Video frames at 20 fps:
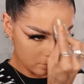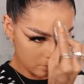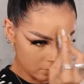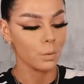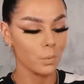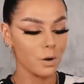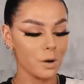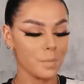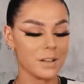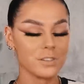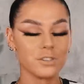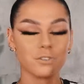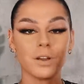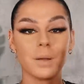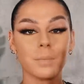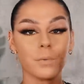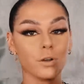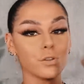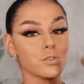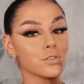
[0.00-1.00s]
We're about to cream
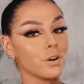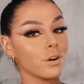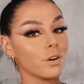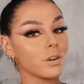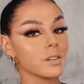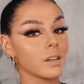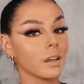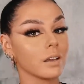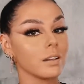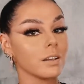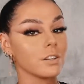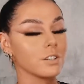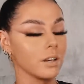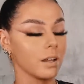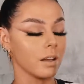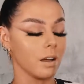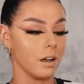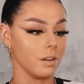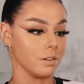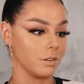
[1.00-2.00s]
contour because I literally
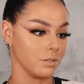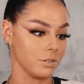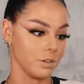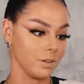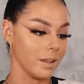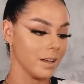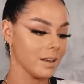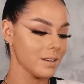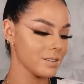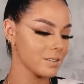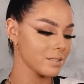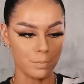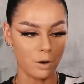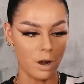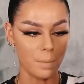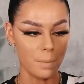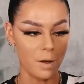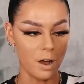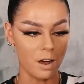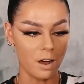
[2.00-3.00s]
can't not do this.
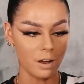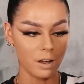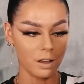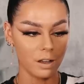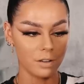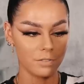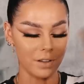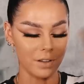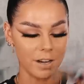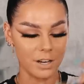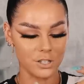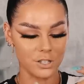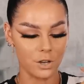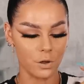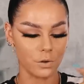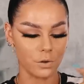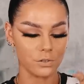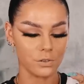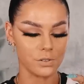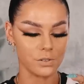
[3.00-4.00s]
Primark Foundation
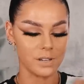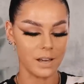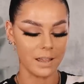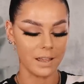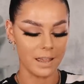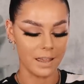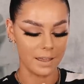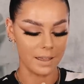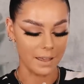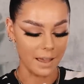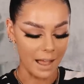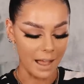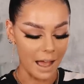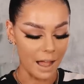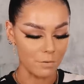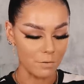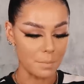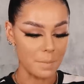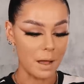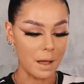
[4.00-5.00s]
Contour Stick in
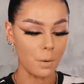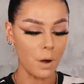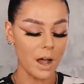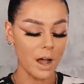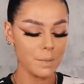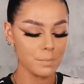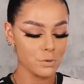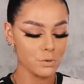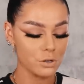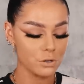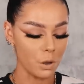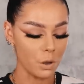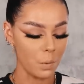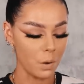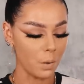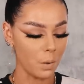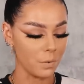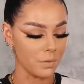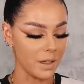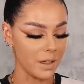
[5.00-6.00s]
Caramel. I'm so
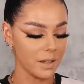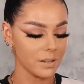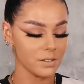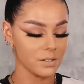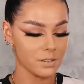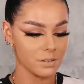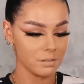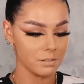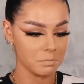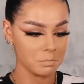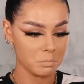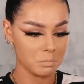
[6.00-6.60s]
low on this.